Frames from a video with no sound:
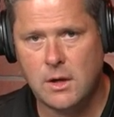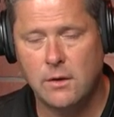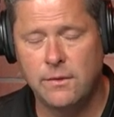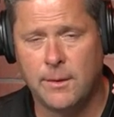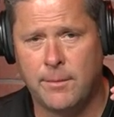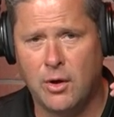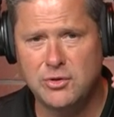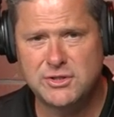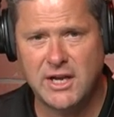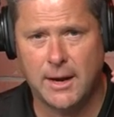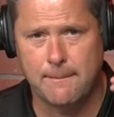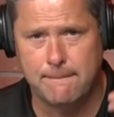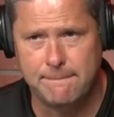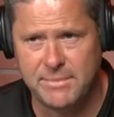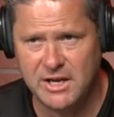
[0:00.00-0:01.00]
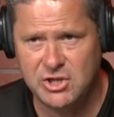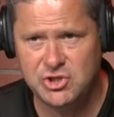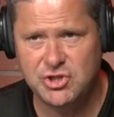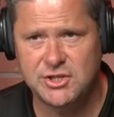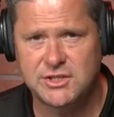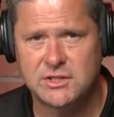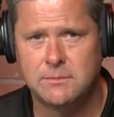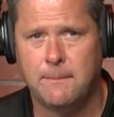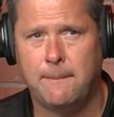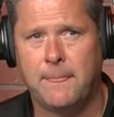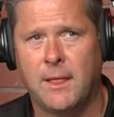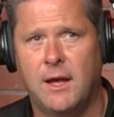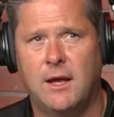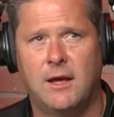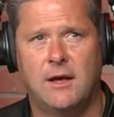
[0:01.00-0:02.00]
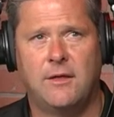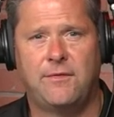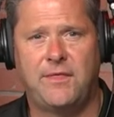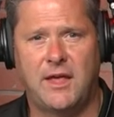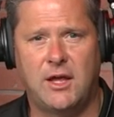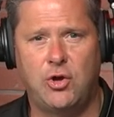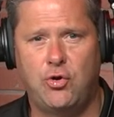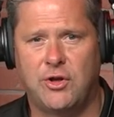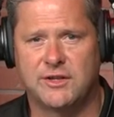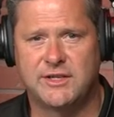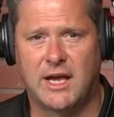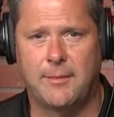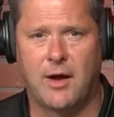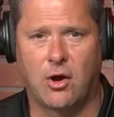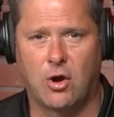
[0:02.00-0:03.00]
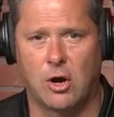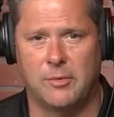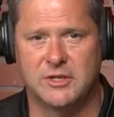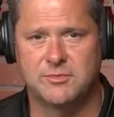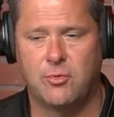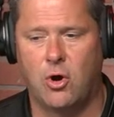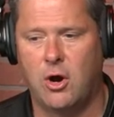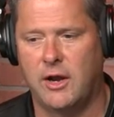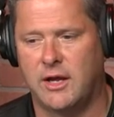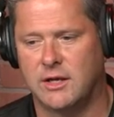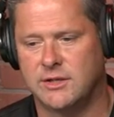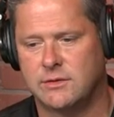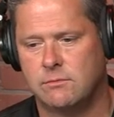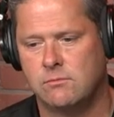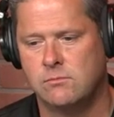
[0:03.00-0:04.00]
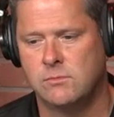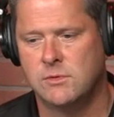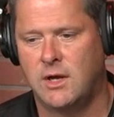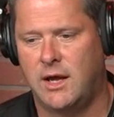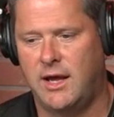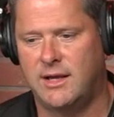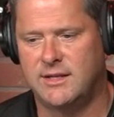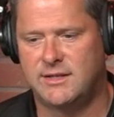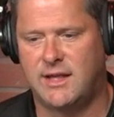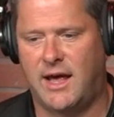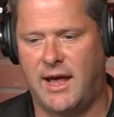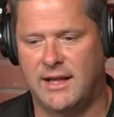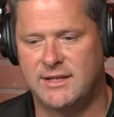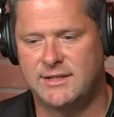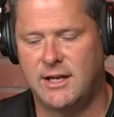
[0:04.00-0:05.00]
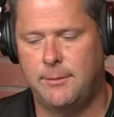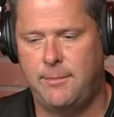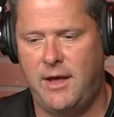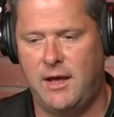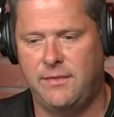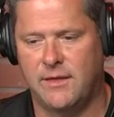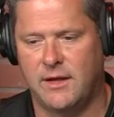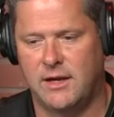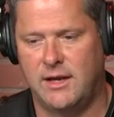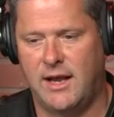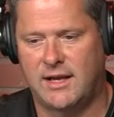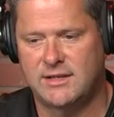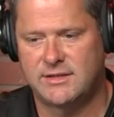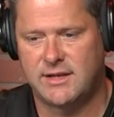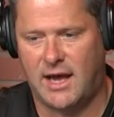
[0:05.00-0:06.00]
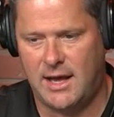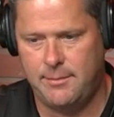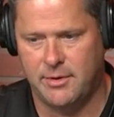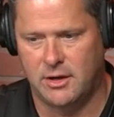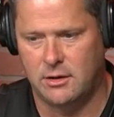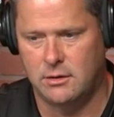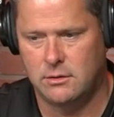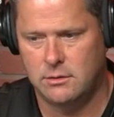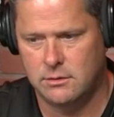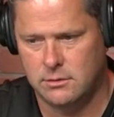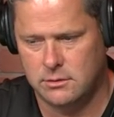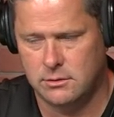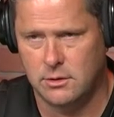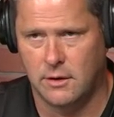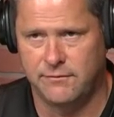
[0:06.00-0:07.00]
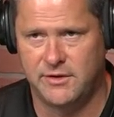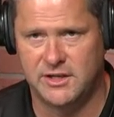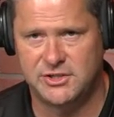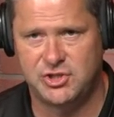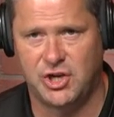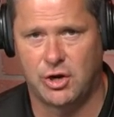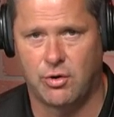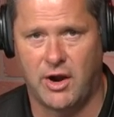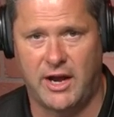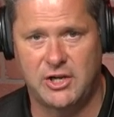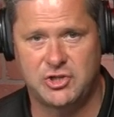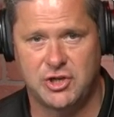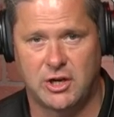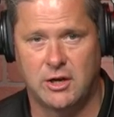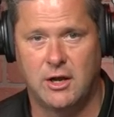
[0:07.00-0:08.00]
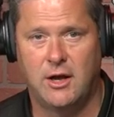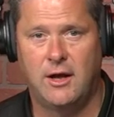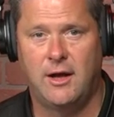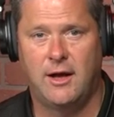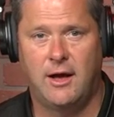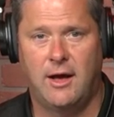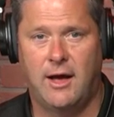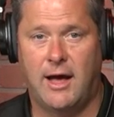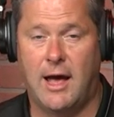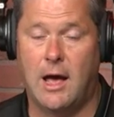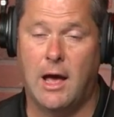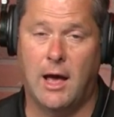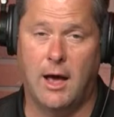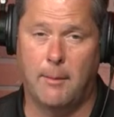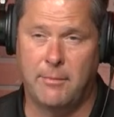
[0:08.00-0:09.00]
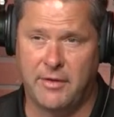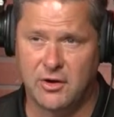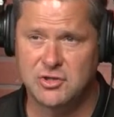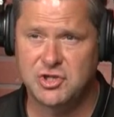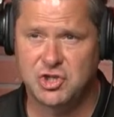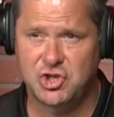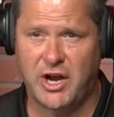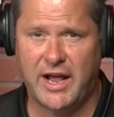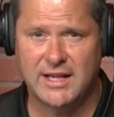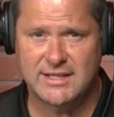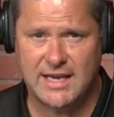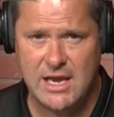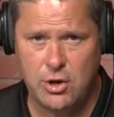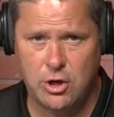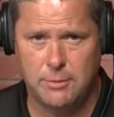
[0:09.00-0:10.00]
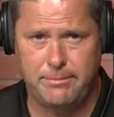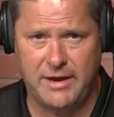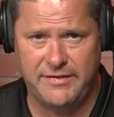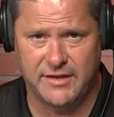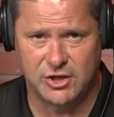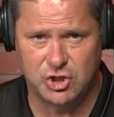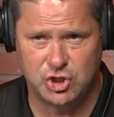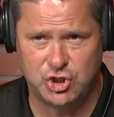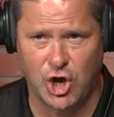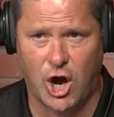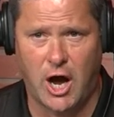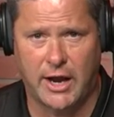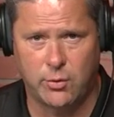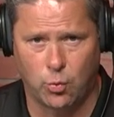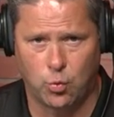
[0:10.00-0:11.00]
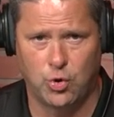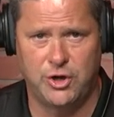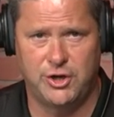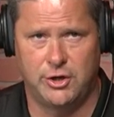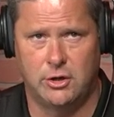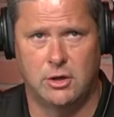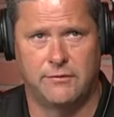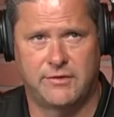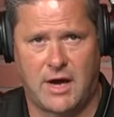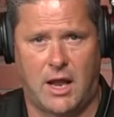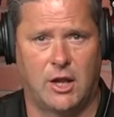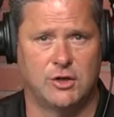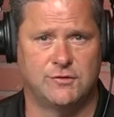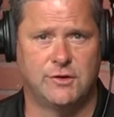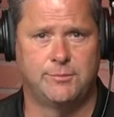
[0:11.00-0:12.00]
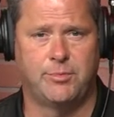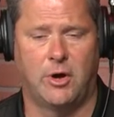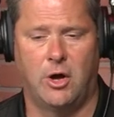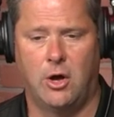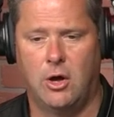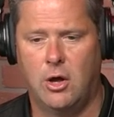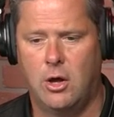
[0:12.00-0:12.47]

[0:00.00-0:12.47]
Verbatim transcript: the most ambitious thing you could say about Kirby Smart is, is that instead of being the Nick Saban of this generation, I mean, there's a chance he could be the John Wooden of college football.